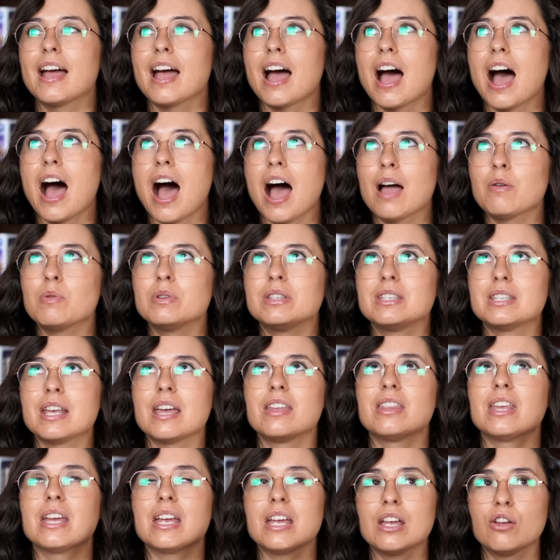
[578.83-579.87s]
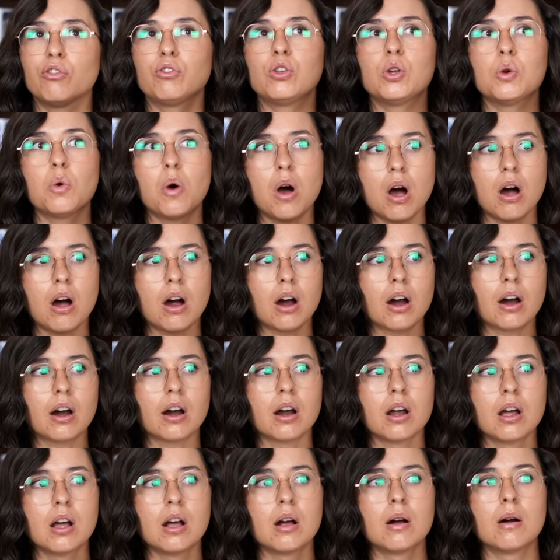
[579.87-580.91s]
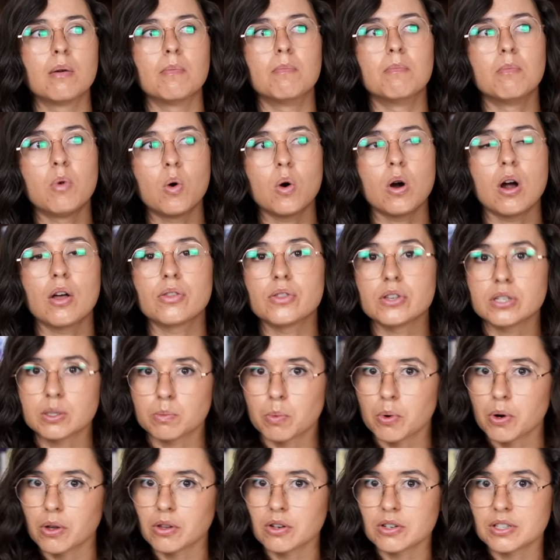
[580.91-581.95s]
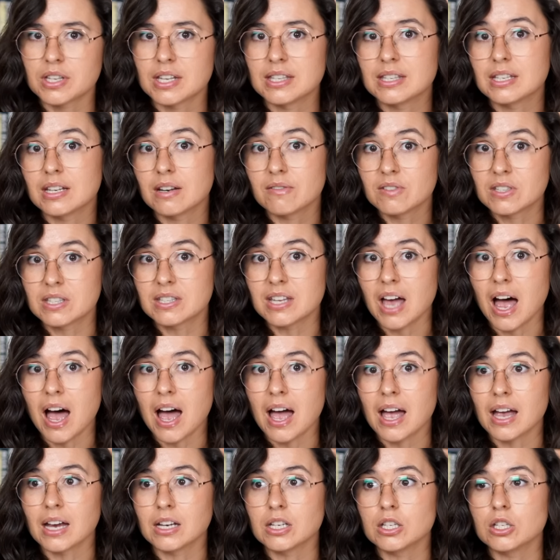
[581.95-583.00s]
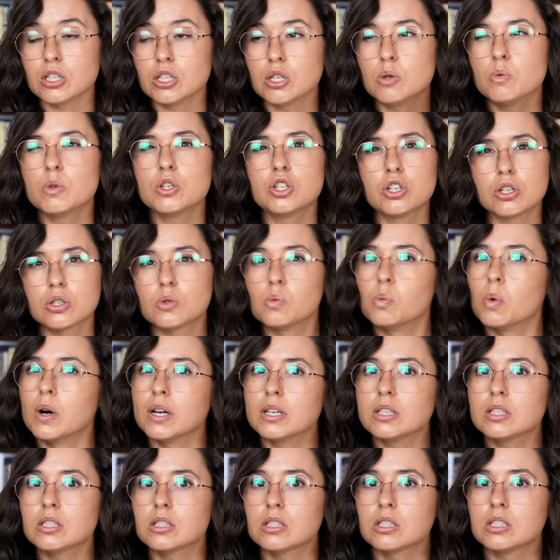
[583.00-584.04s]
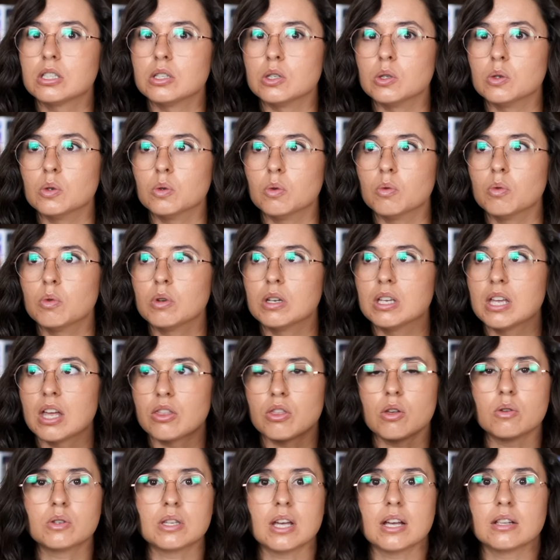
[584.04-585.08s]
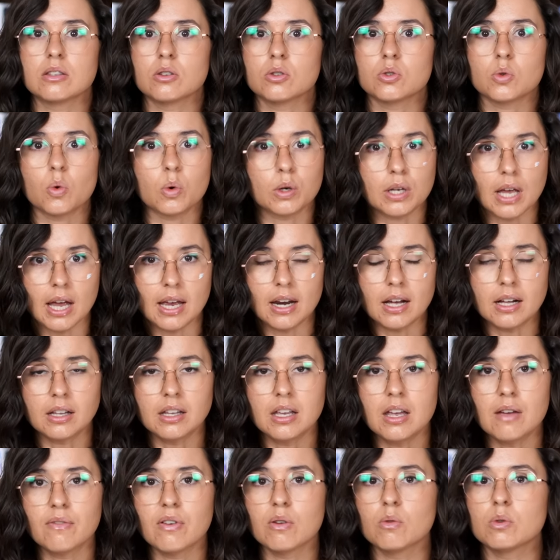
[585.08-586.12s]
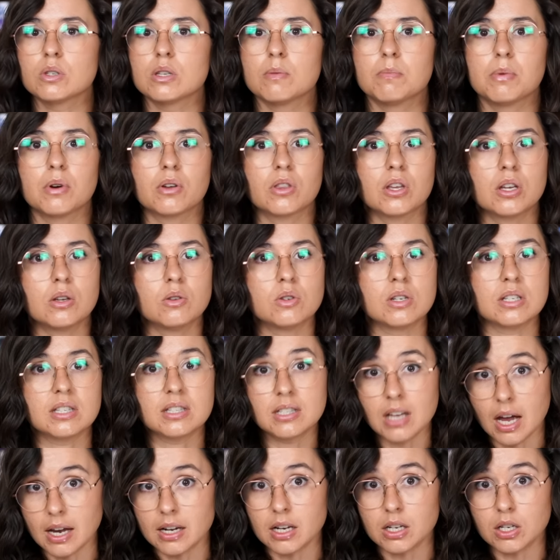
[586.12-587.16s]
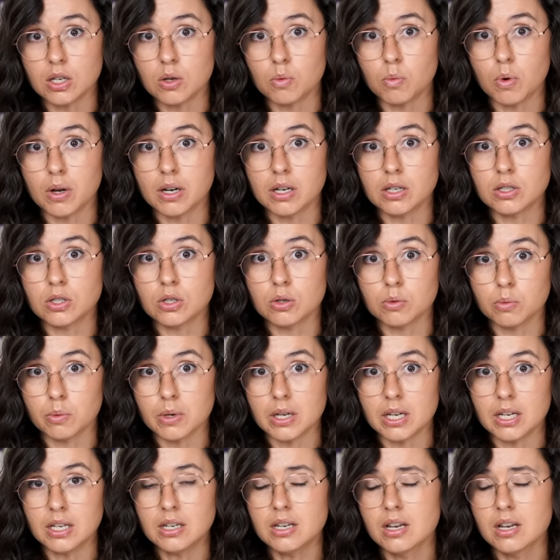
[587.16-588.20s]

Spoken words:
I would say that if you are more on the spoiler sensitive side, you would just want to get those answers organically if it was a book that you decided you wanted to read.